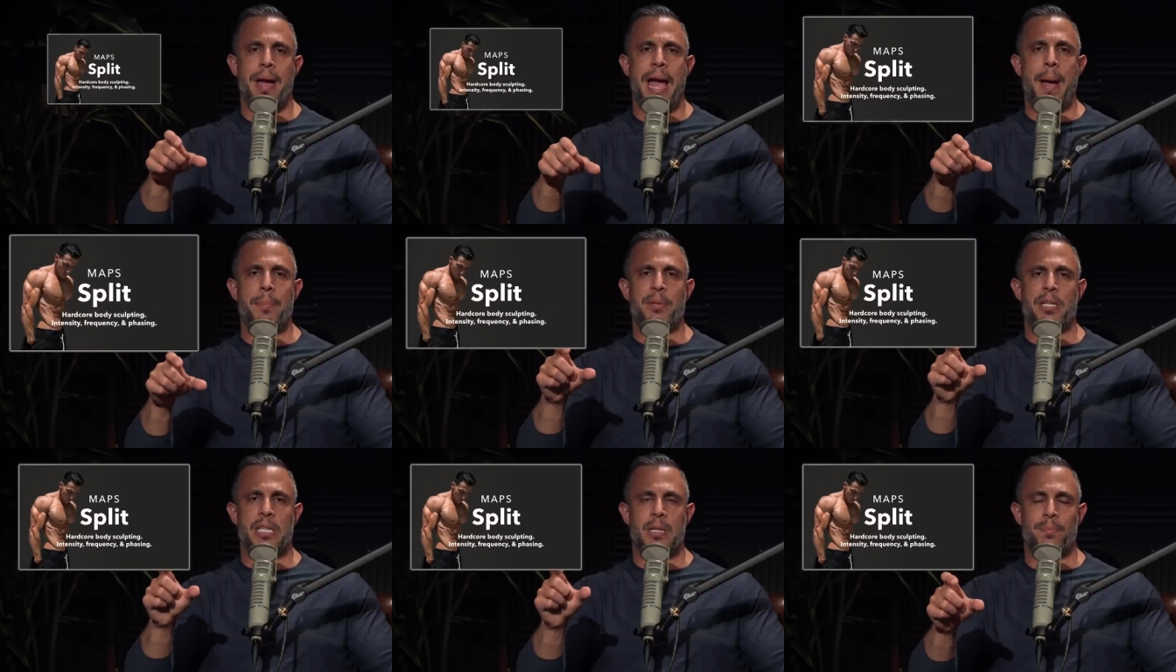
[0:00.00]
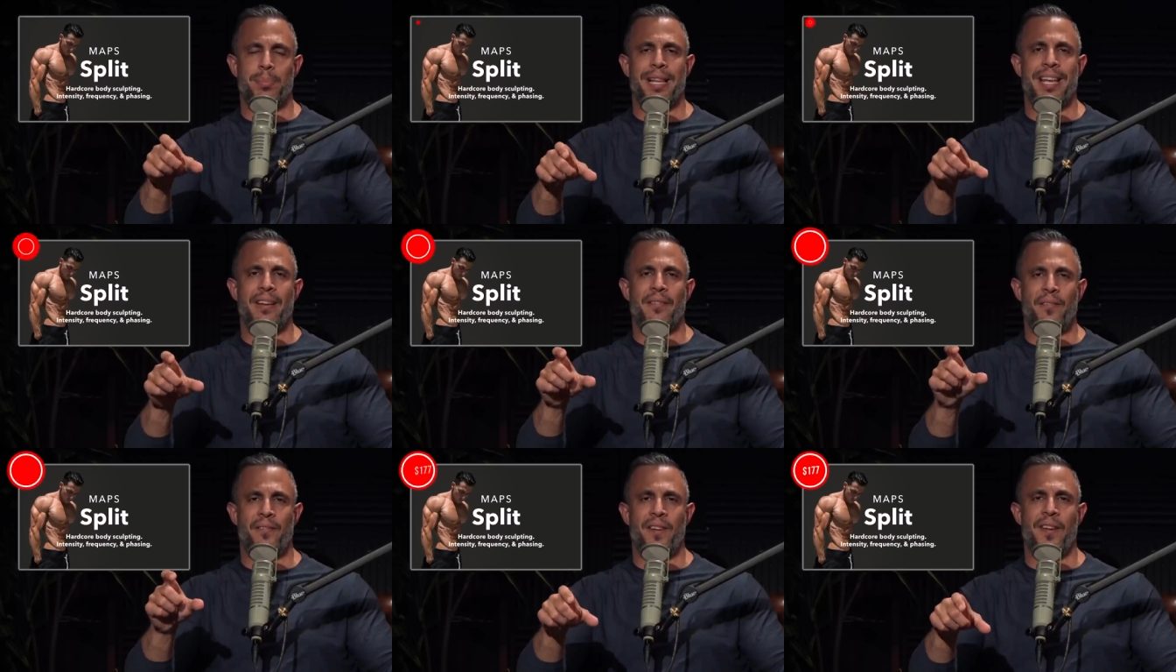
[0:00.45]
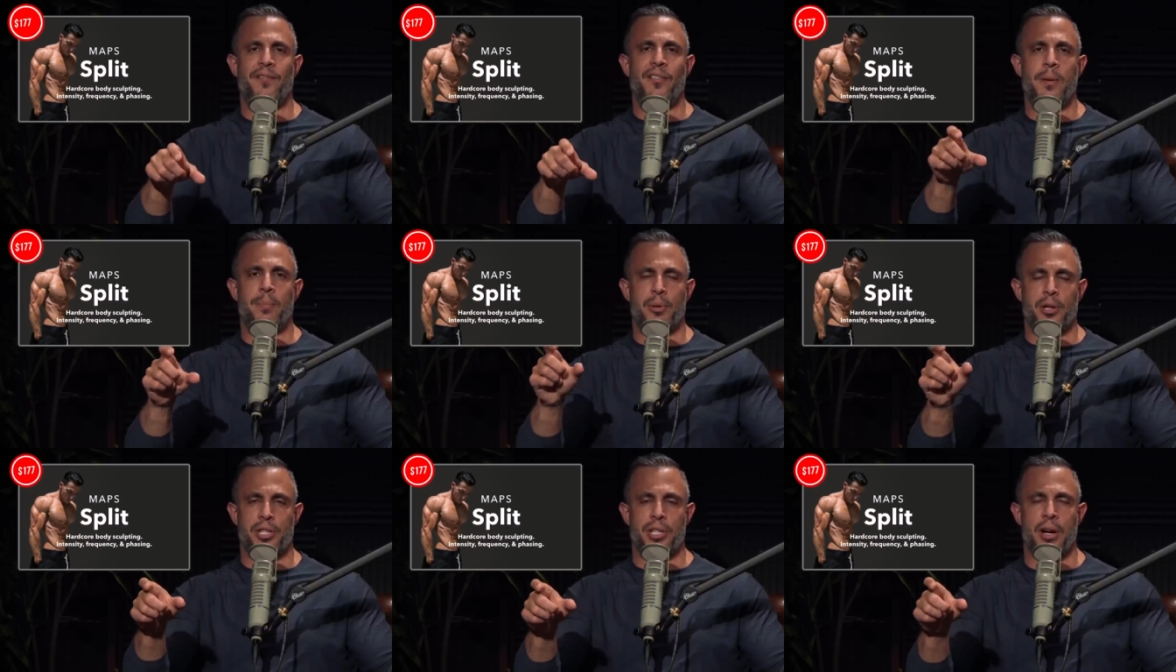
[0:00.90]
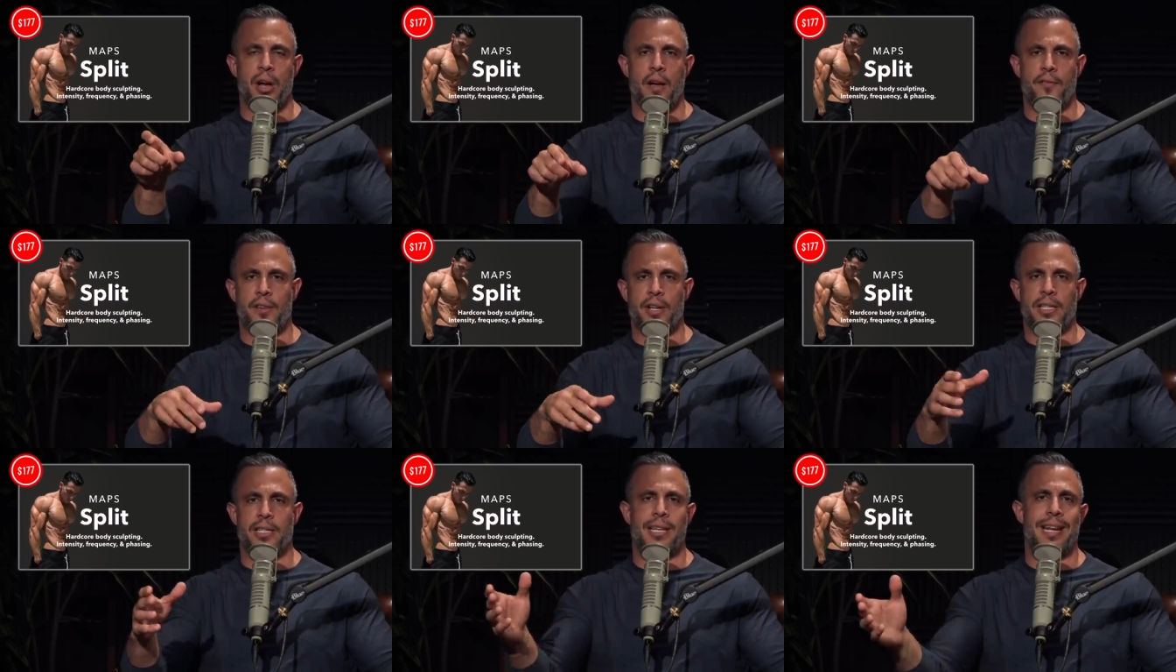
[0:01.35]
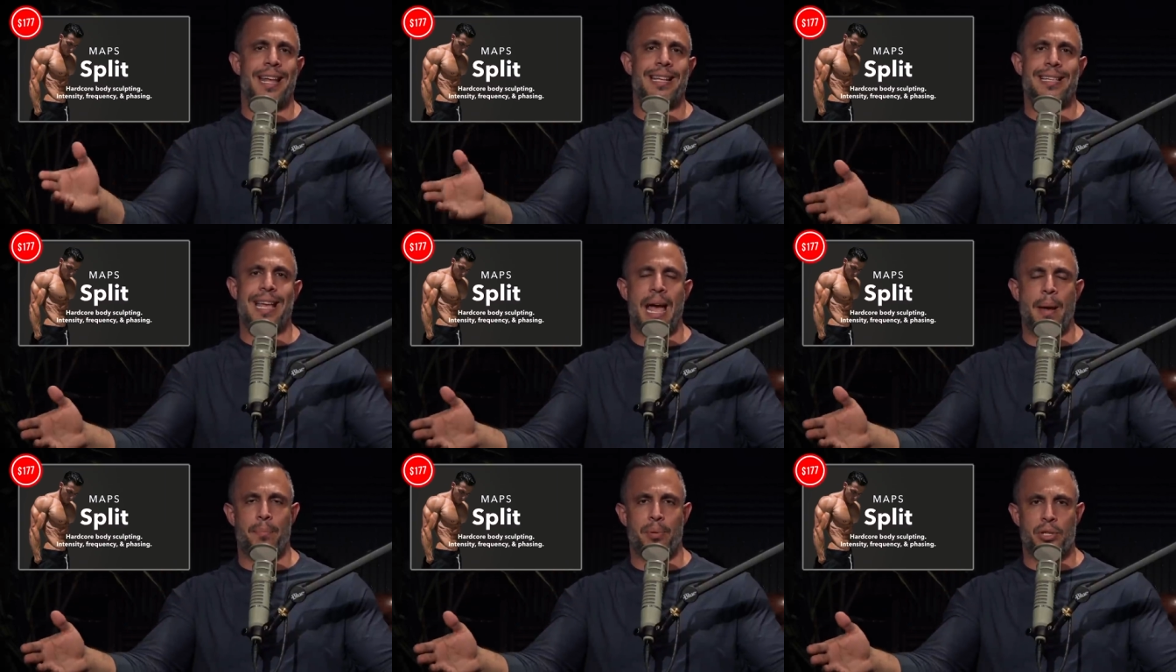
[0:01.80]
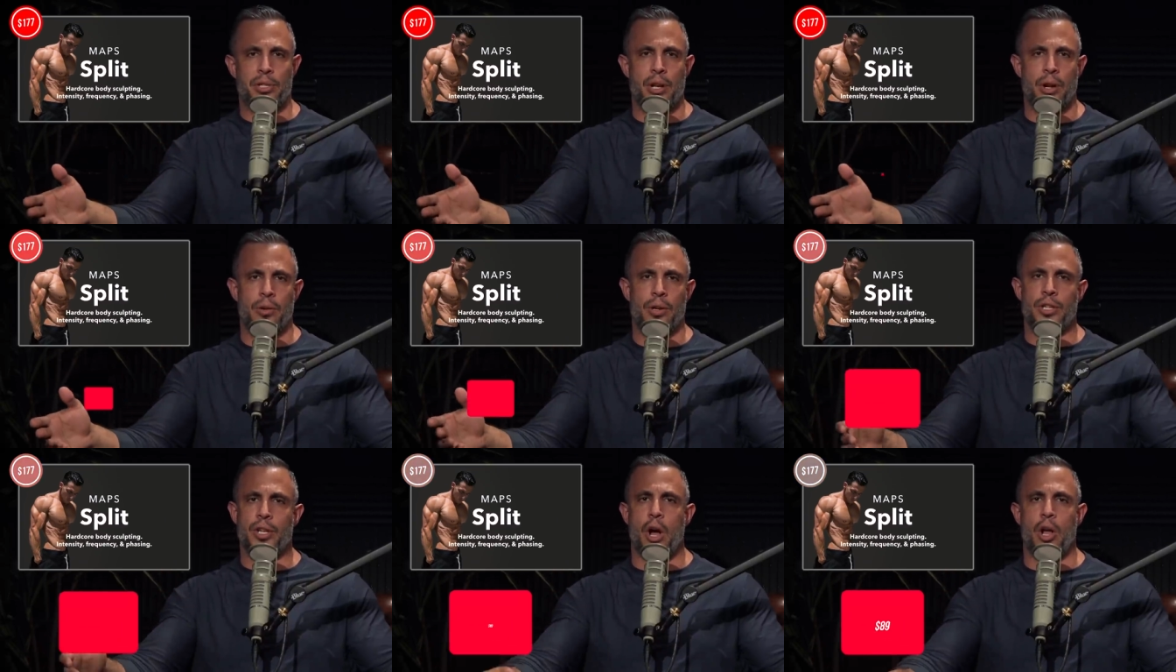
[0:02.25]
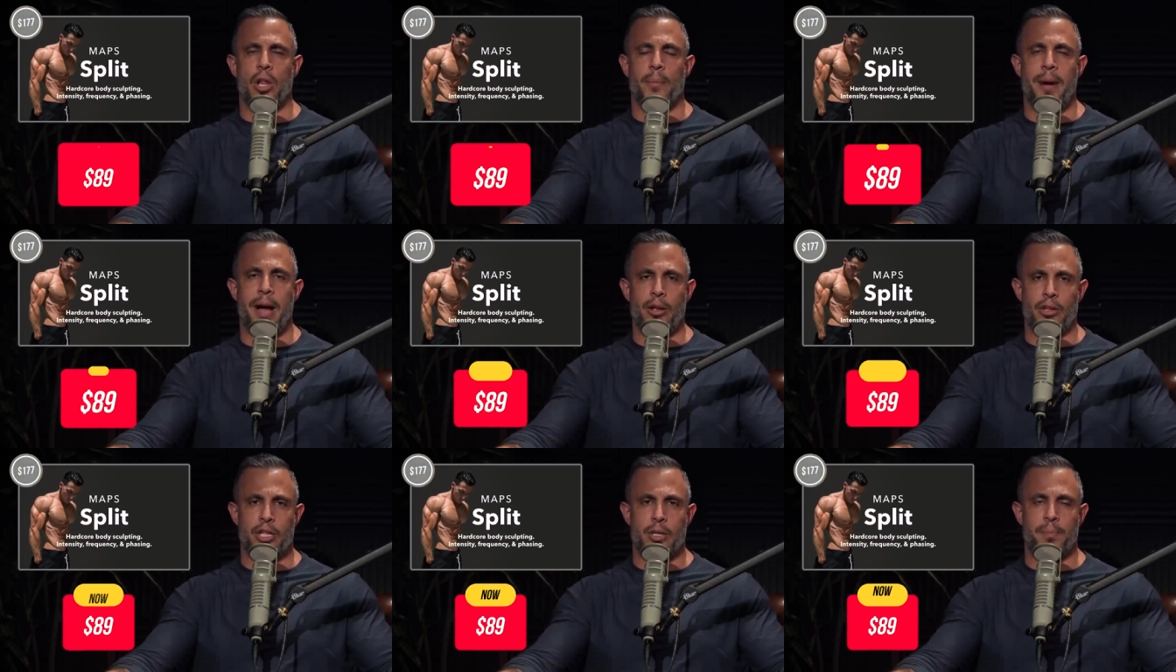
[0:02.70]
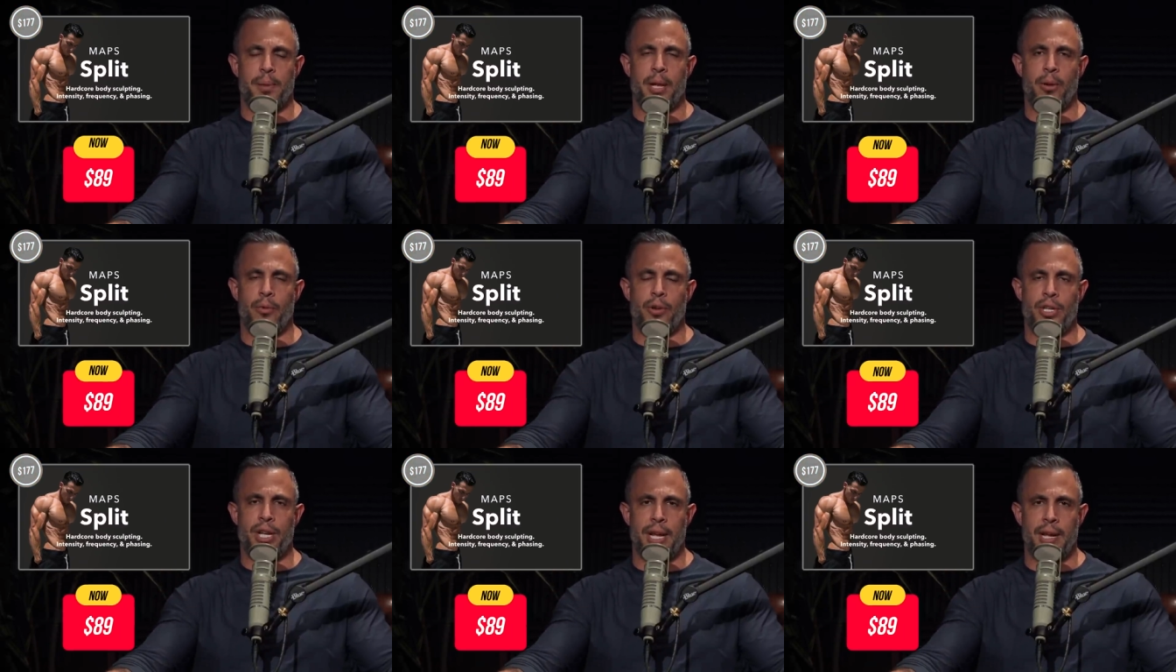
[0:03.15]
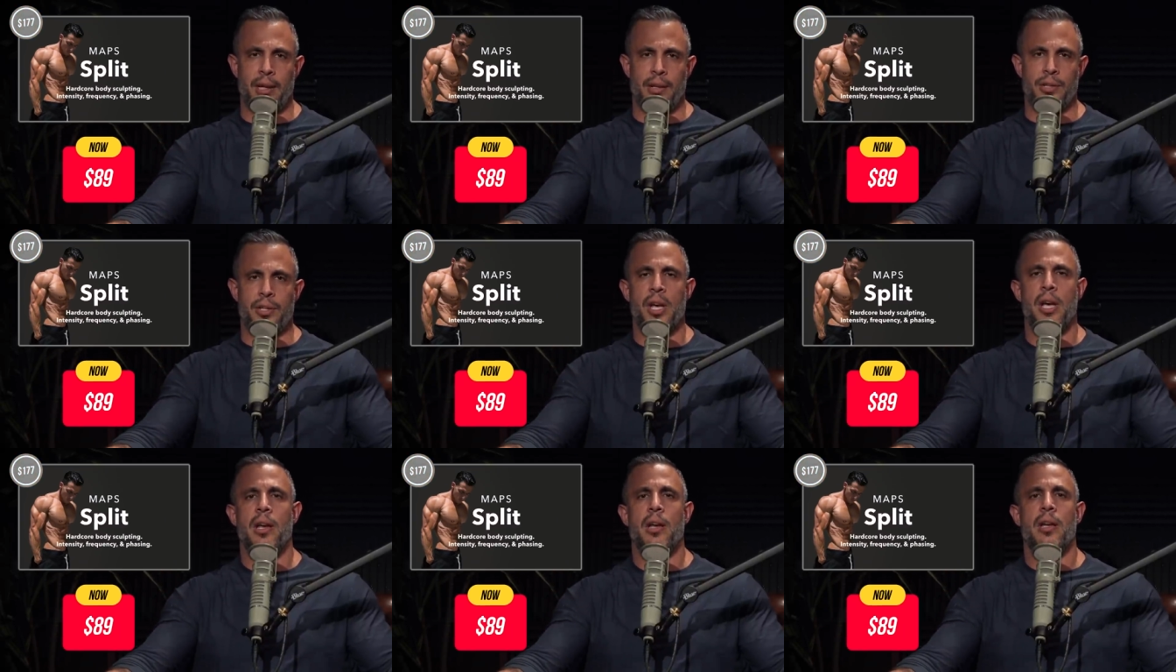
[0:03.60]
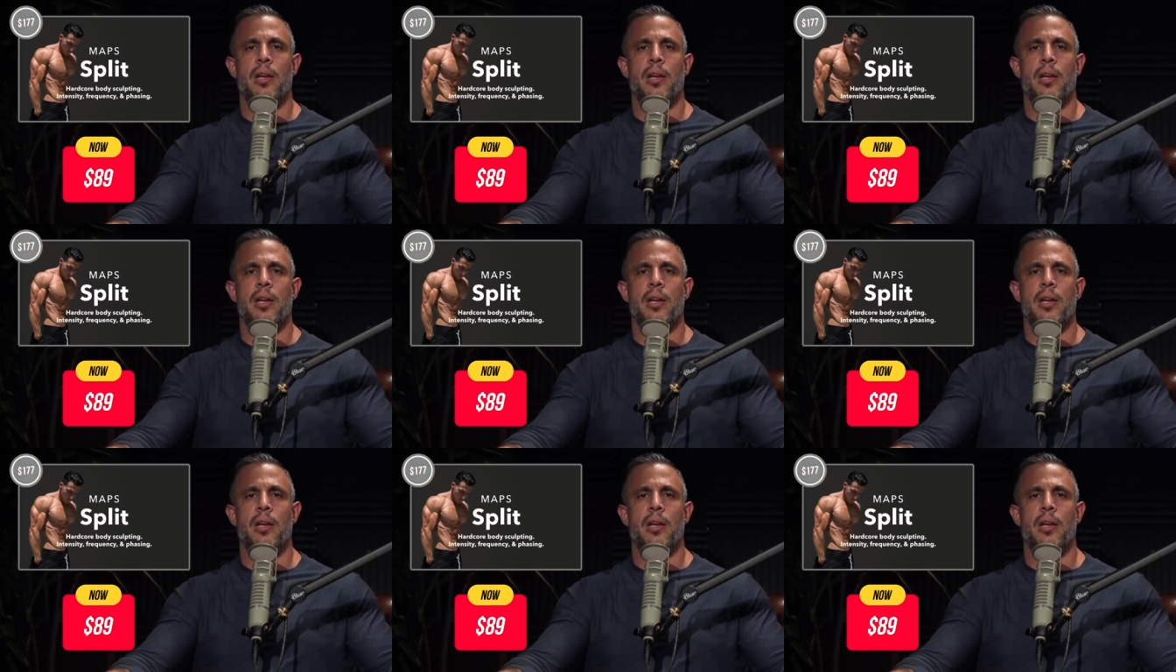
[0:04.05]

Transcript: MAPS Split 50% off because today's episode is all about split routines.